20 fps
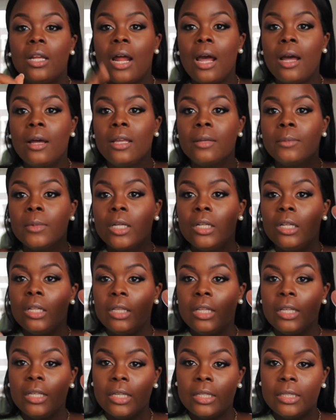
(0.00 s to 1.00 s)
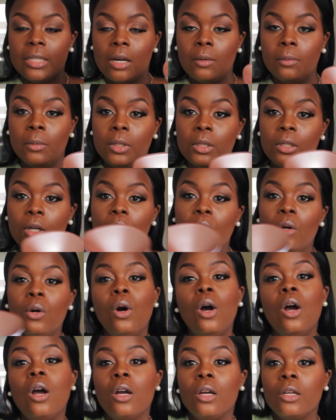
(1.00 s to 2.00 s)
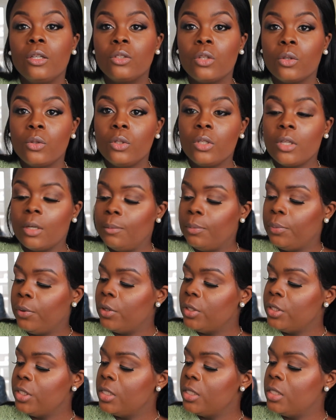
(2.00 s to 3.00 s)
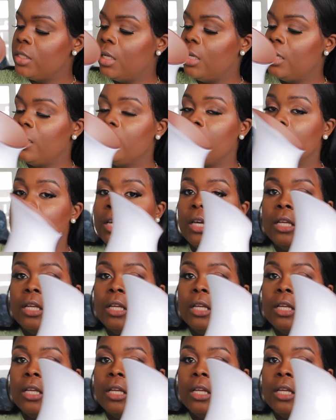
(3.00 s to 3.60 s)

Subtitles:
I'm gonna link it down below so you can purchase it.